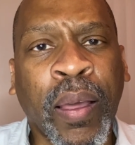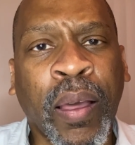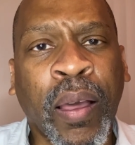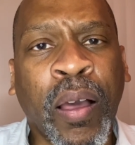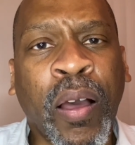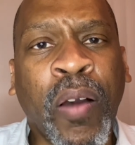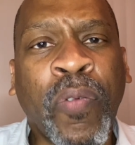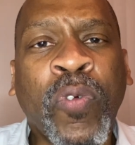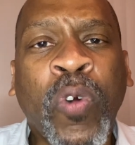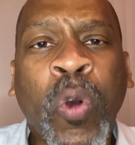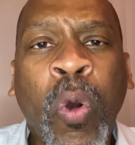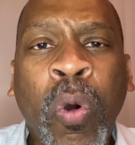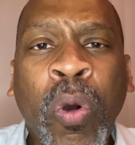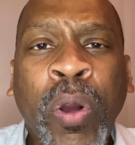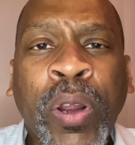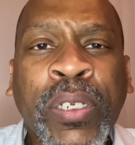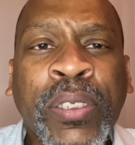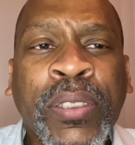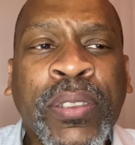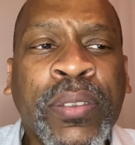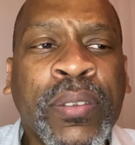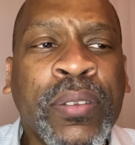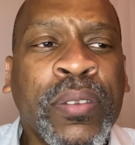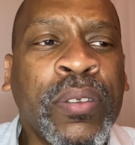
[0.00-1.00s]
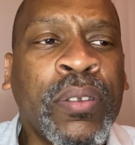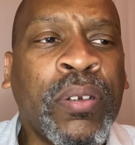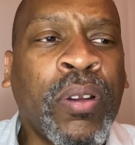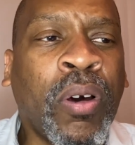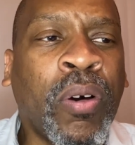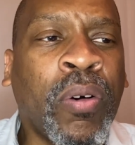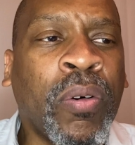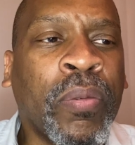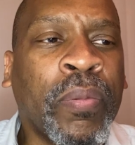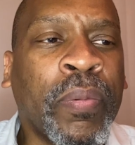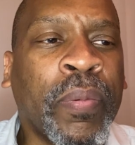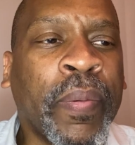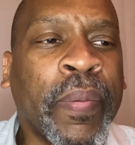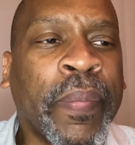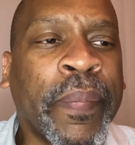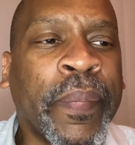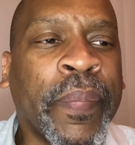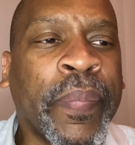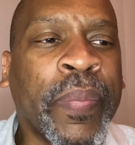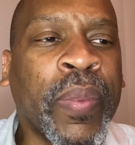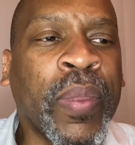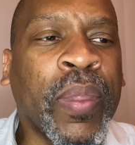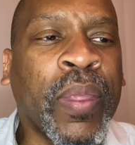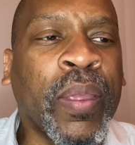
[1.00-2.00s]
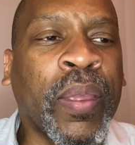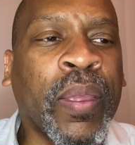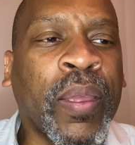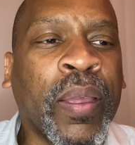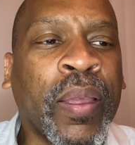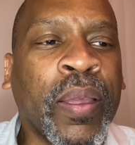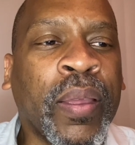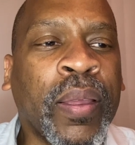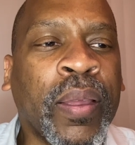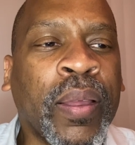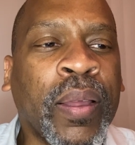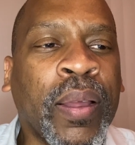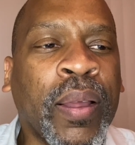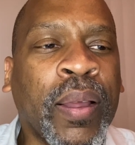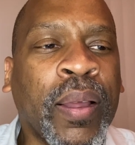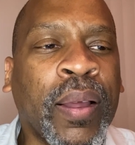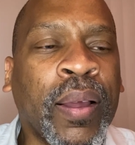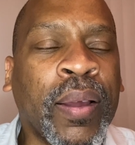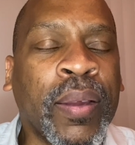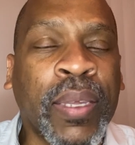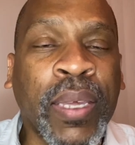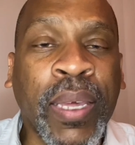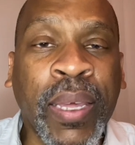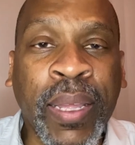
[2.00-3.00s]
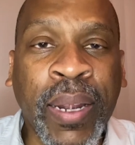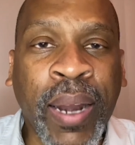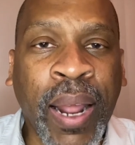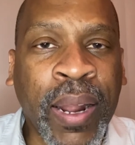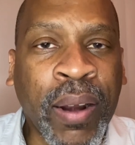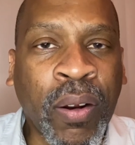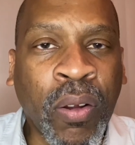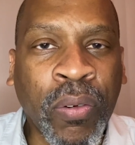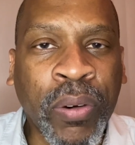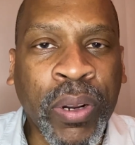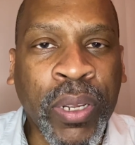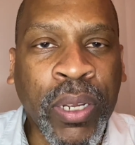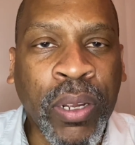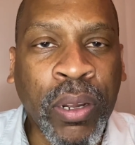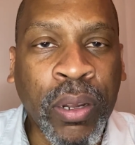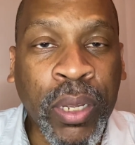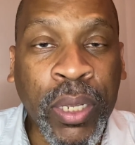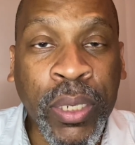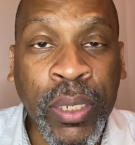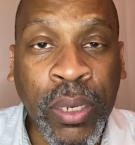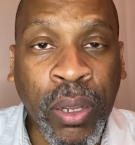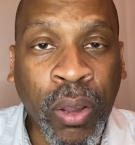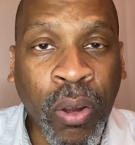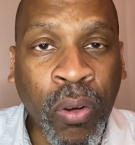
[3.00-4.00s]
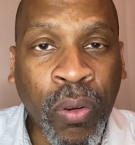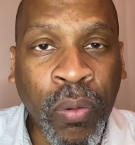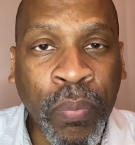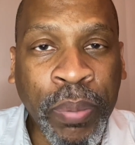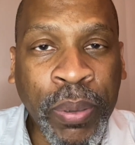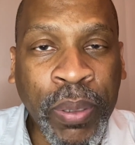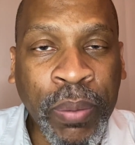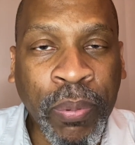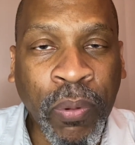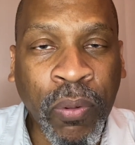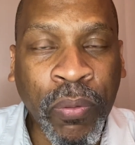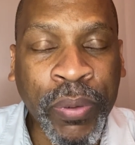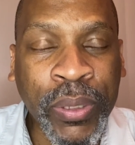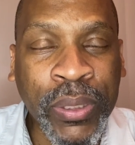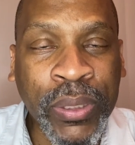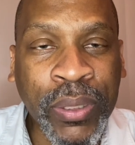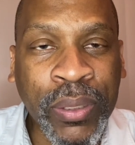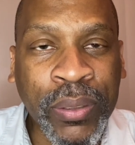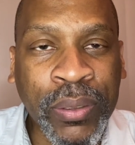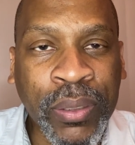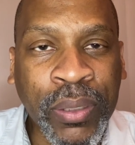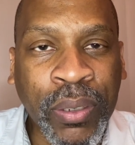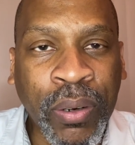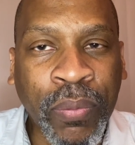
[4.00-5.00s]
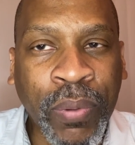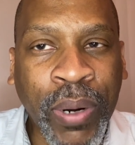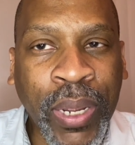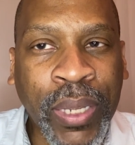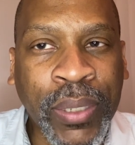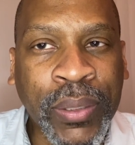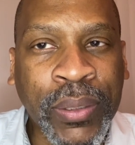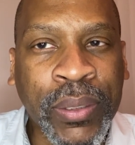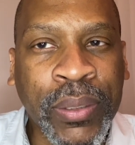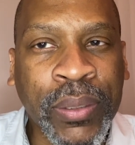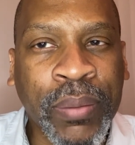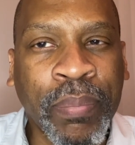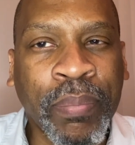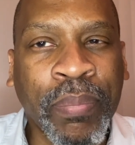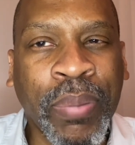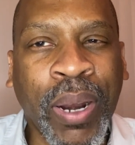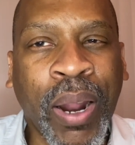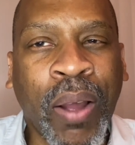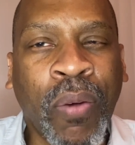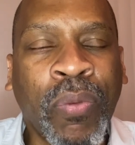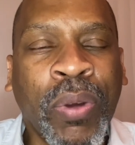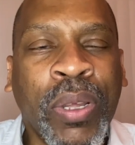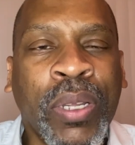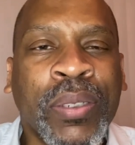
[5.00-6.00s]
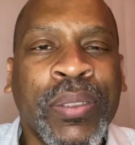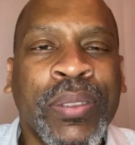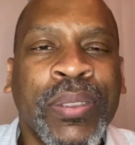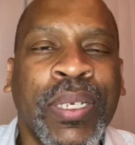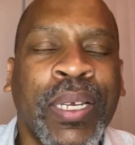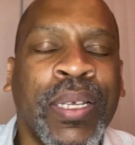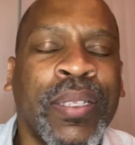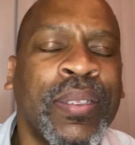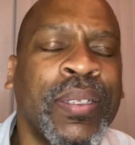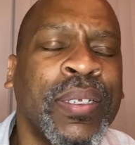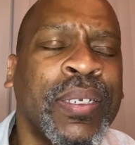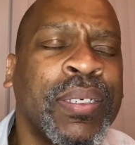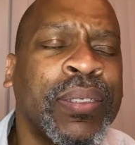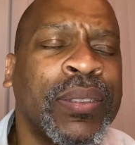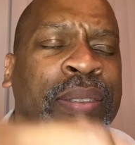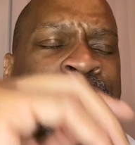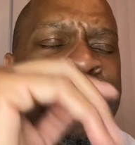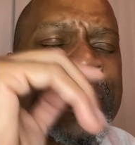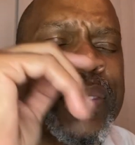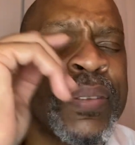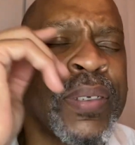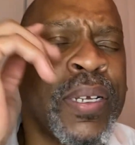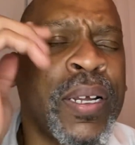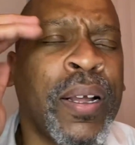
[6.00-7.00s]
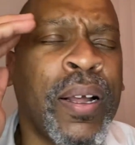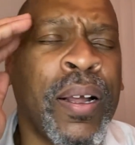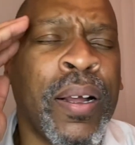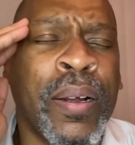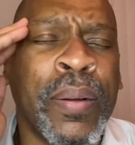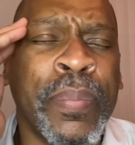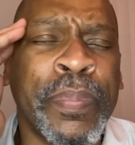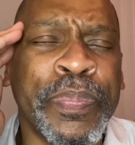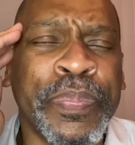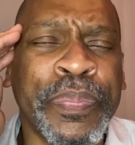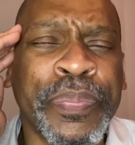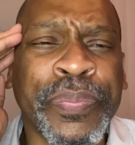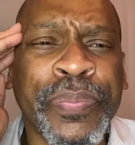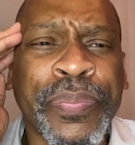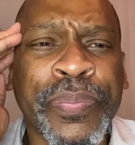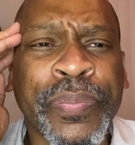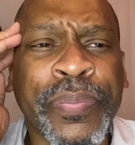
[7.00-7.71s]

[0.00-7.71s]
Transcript: Of course, you know, again, I don't condone people resisting arrest, but I will say this. Um,